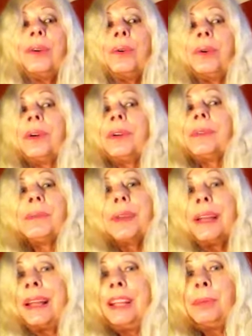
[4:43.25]
or
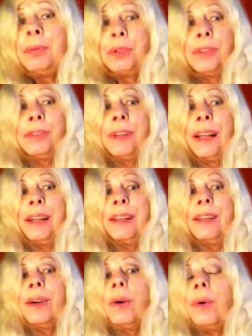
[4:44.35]
any
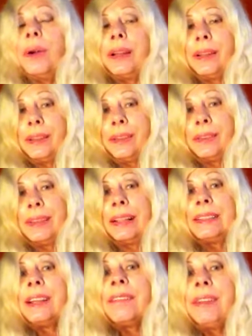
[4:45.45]
purifying oil
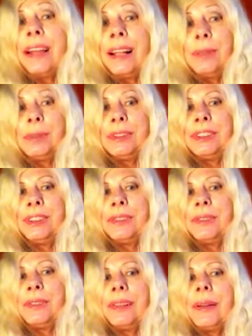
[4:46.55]
that's available to
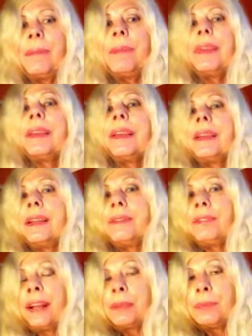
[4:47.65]
you. In
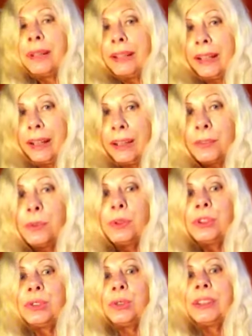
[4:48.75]
fact, many health
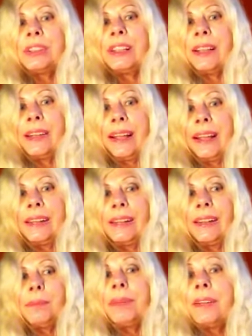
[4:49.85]
food stores sell that.
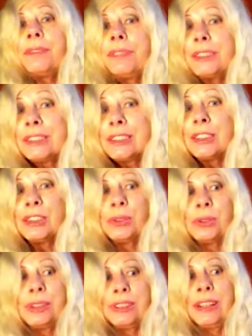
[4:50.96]
Metaphysical
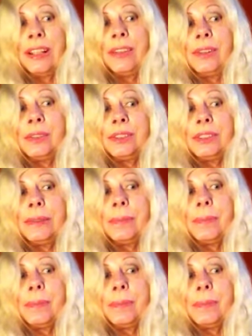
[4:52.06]
stores sell those